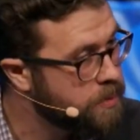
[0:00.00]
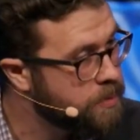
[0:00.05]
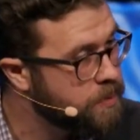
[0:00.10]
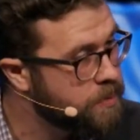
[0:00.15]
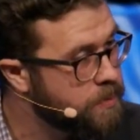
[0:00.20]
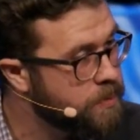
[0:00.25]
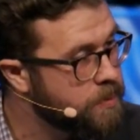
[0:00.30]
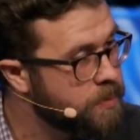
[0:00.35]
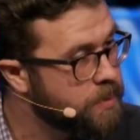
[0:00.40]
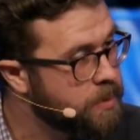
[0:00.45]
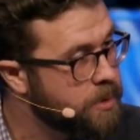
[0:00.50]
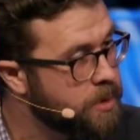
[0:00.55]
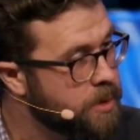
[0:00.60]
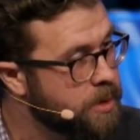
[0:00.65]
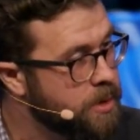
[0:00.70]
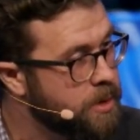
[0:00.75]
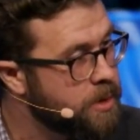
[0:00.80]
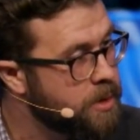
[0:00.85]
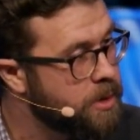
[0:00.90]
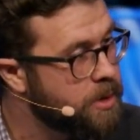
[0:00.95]

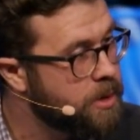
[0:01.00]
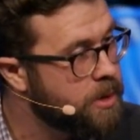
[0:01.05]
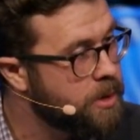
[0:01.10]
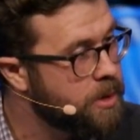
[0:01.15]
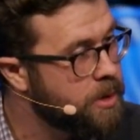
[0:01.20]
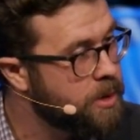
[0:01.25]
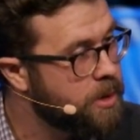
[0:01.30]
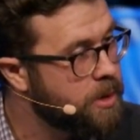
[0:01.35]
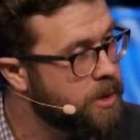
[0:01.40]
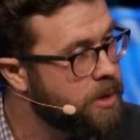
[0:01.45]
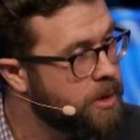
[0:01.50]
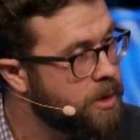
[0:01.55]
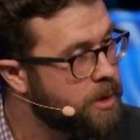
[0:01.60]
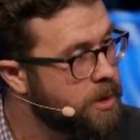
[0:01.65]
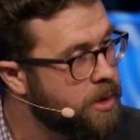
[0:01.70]
(no one is talking)